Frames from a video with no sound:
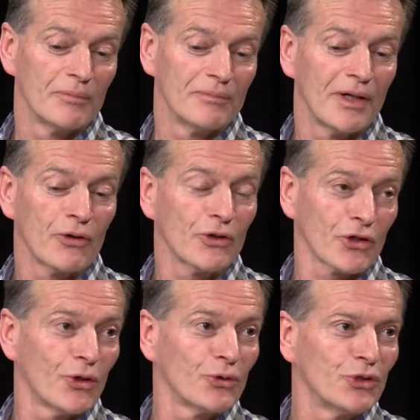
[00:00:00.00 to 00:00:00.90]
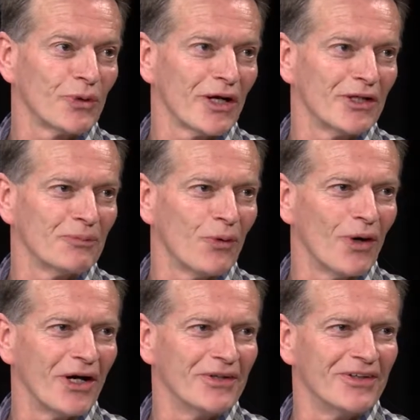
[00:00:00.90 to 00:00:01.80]
them how good a coach you are, number
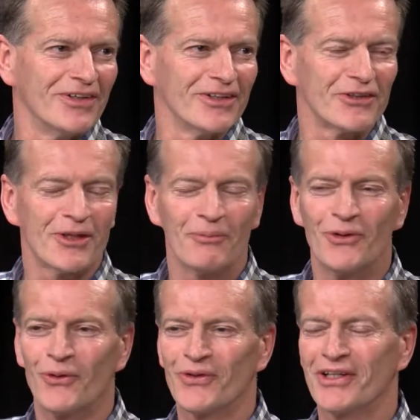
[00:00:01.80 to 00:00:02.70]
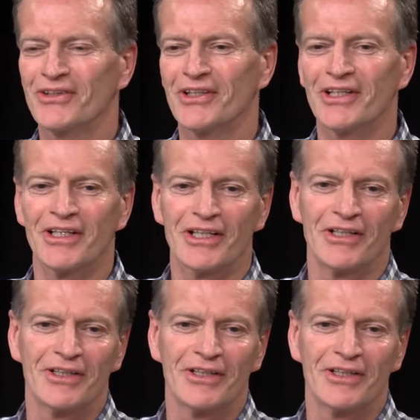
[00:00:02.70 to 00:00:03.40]
one, and let them know that they get